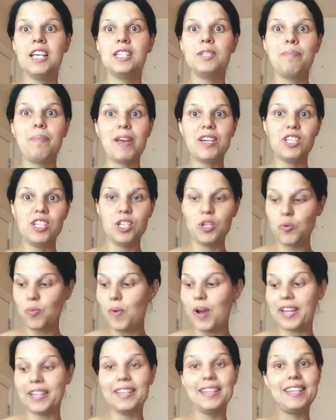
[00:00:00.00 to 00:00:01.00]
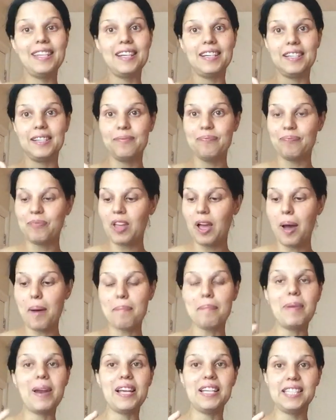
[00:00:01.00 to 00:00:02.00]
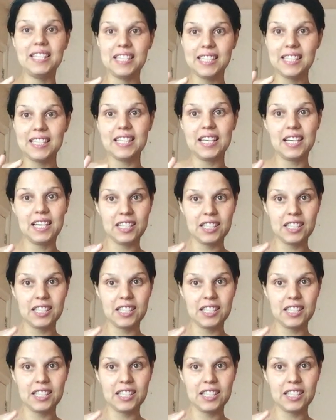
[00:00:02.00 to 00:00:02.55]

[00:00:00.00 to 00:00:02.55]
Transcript: especially when the place is